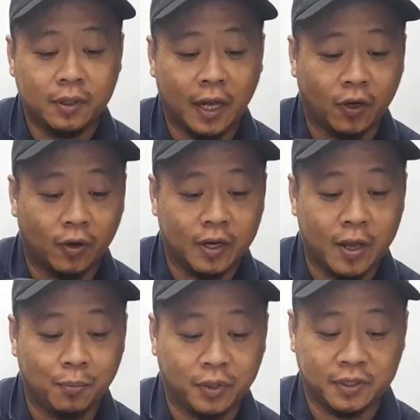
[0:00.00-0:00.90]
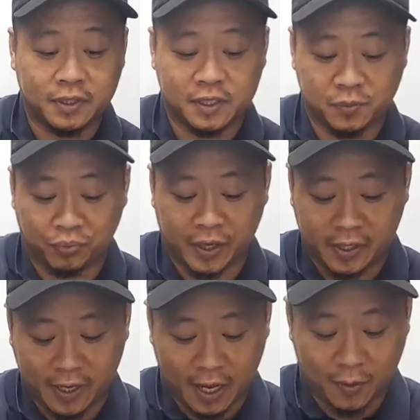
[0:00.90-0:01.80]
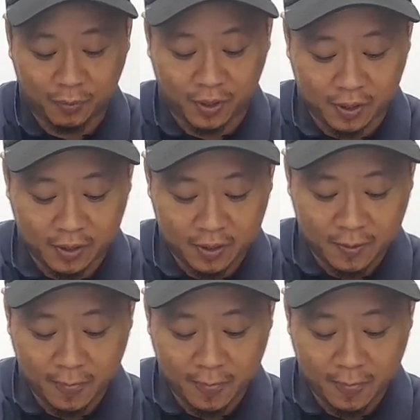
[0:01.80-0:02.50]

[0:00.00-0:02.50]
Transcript: and go ahead and put this brake caliper